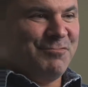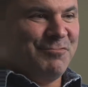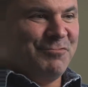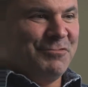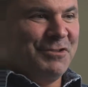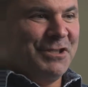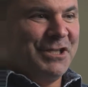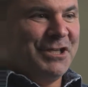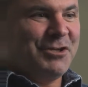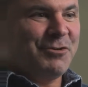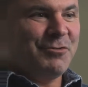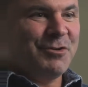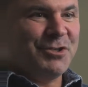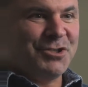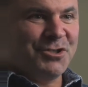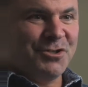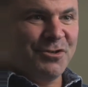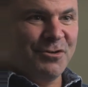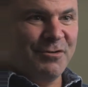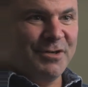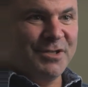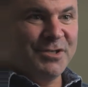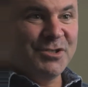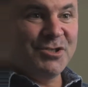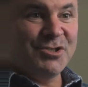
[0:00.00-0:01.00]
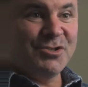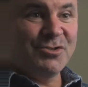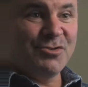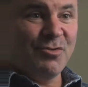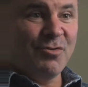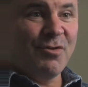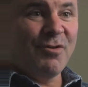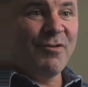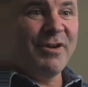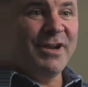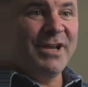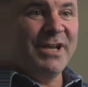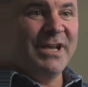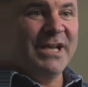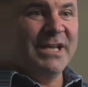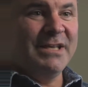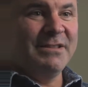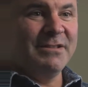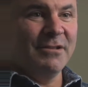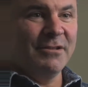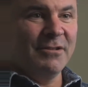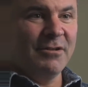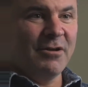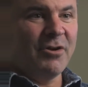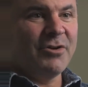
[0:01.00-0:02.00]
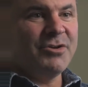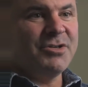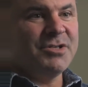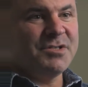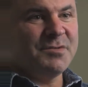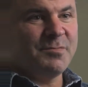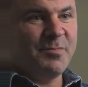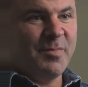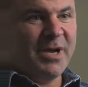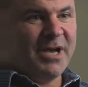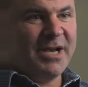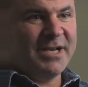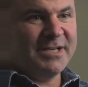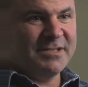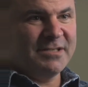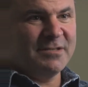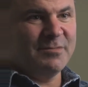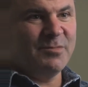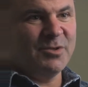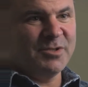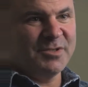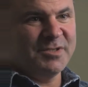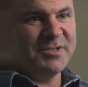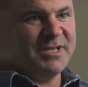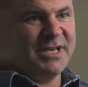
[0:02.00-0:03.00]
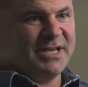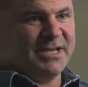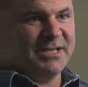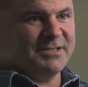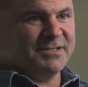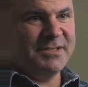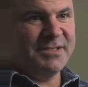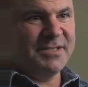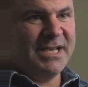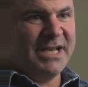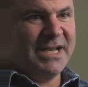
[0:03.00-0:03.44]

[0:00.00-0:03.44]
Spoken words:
literature and story in the largest possible sense.